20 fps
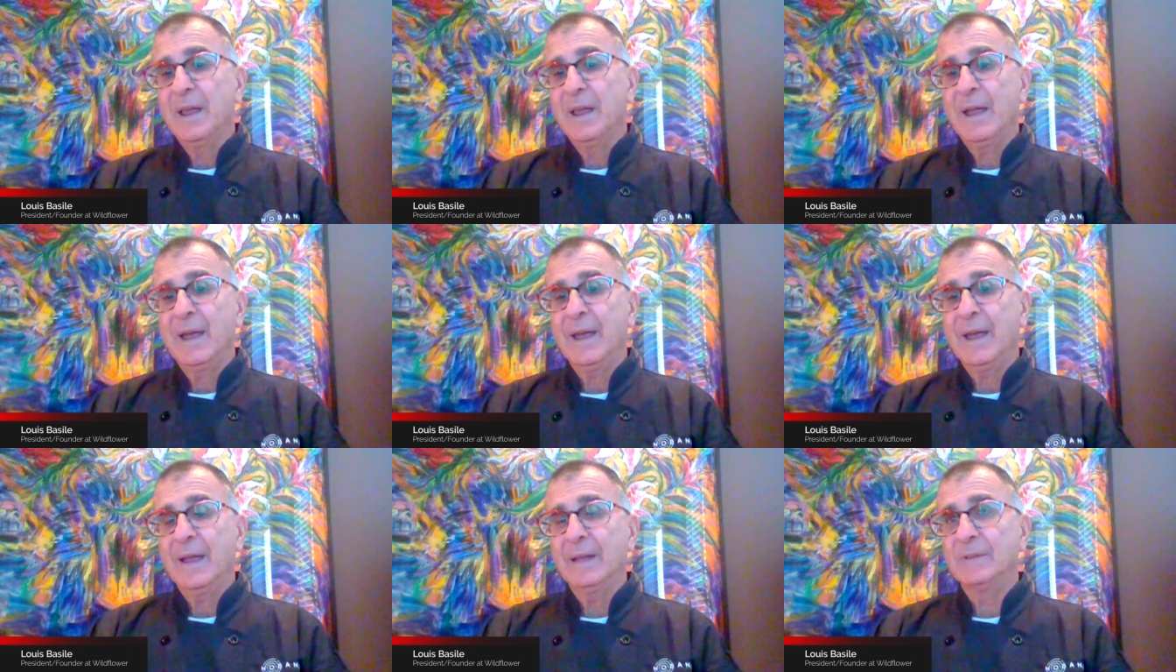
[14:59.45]

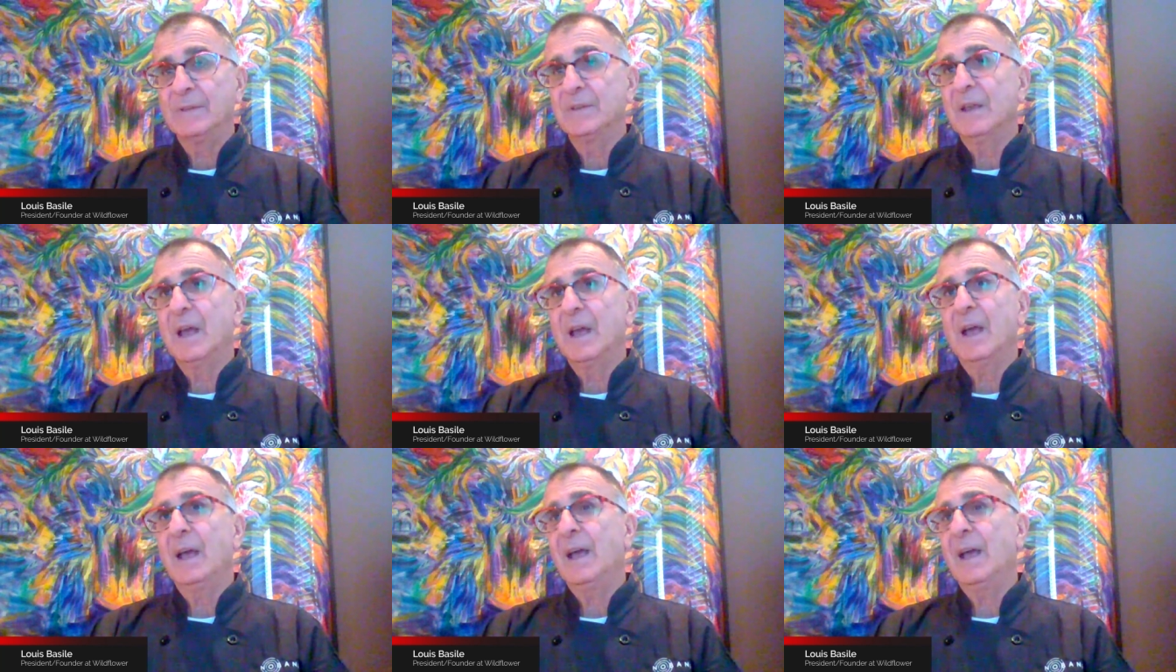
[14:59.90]

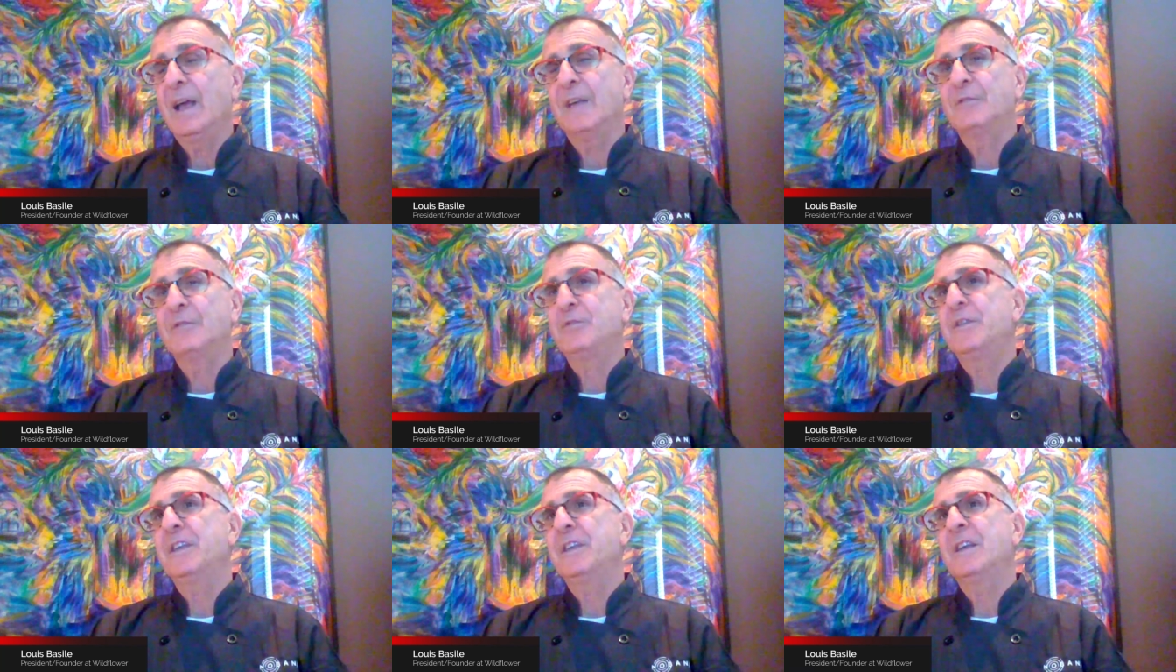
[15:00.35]
And I,
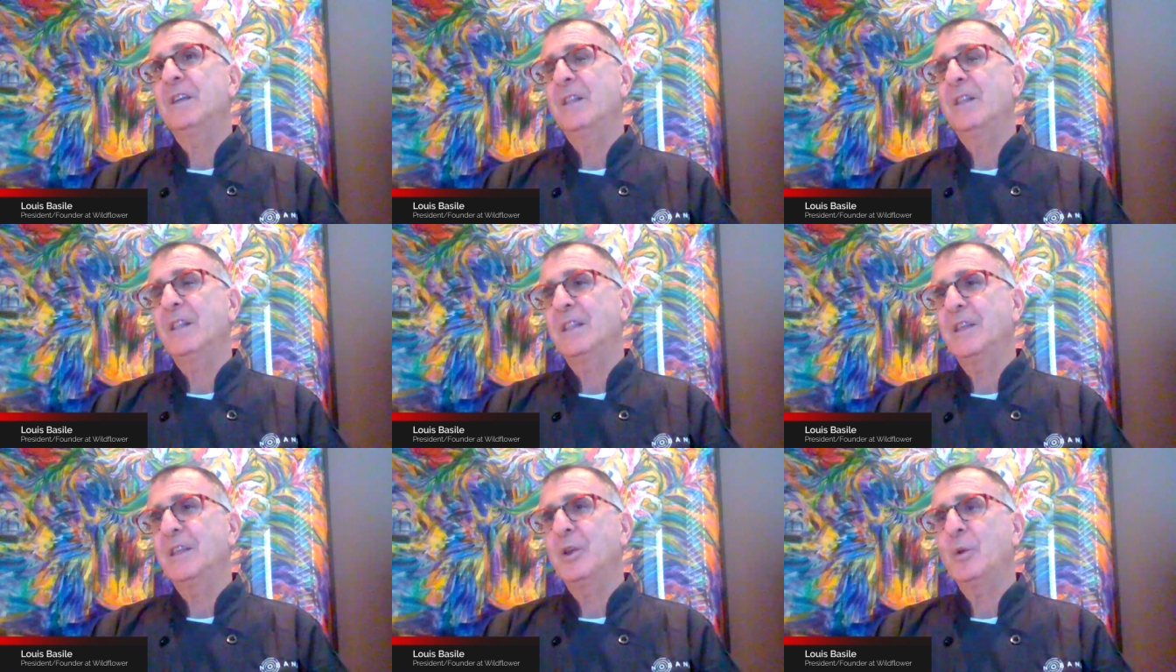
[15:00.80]
I
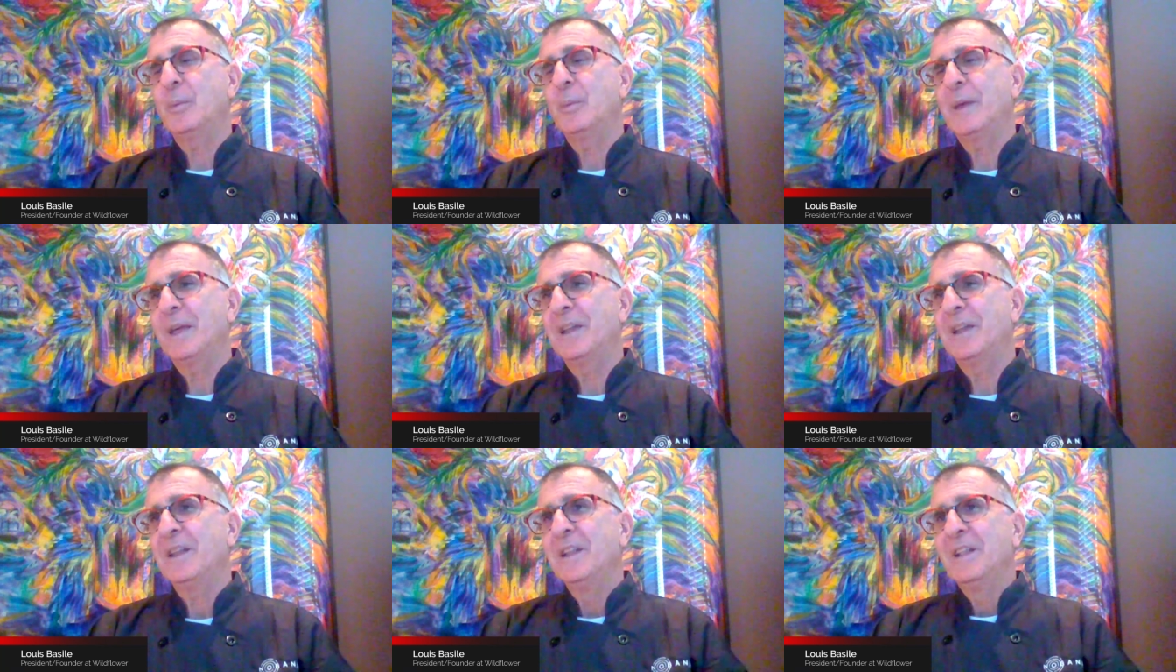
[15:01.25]
feel a little
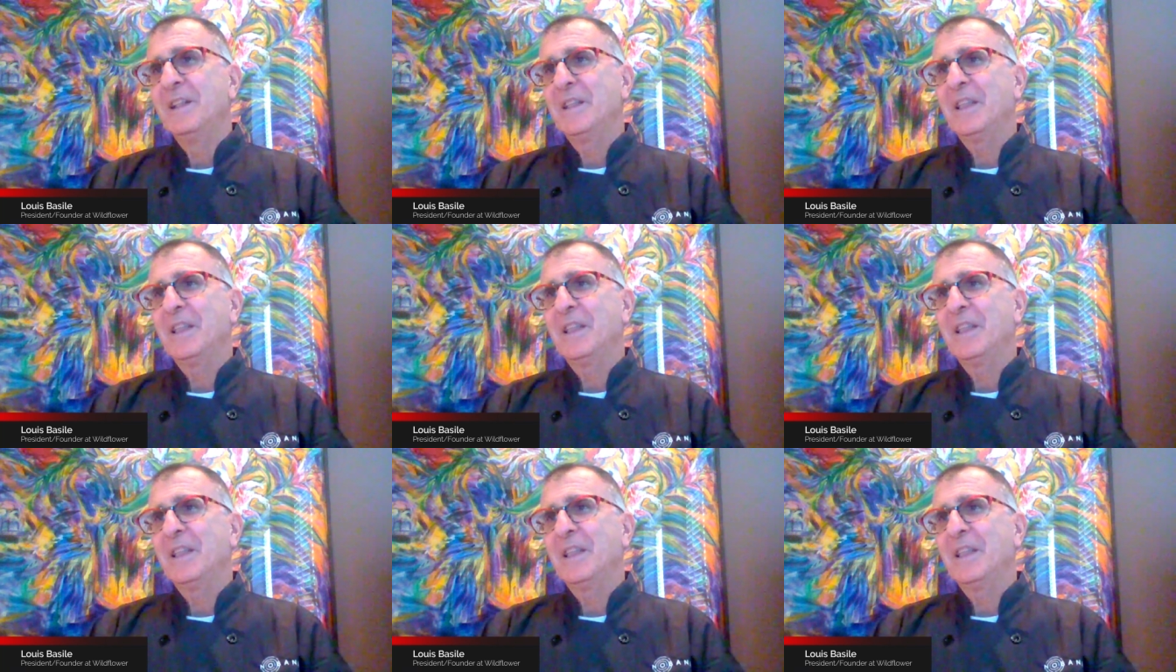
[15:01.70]
bit